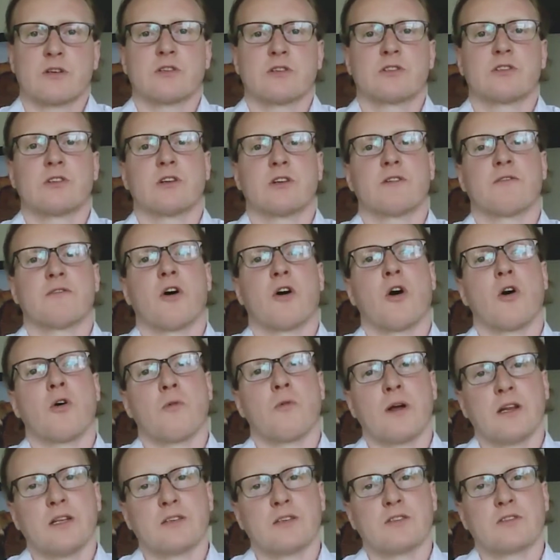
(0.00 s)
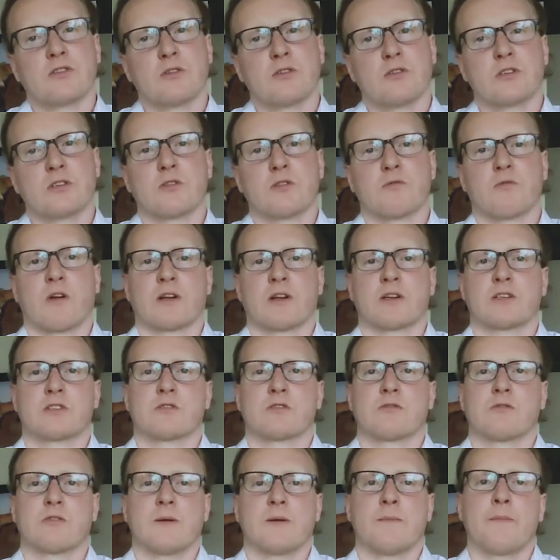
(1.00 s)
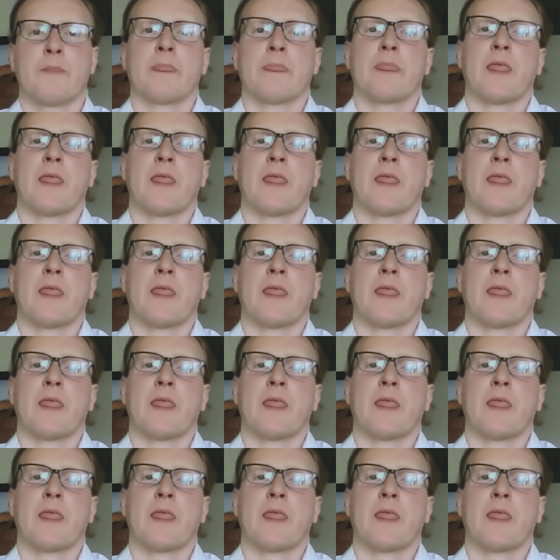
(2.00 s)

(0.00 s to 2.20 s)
should have already searched the registry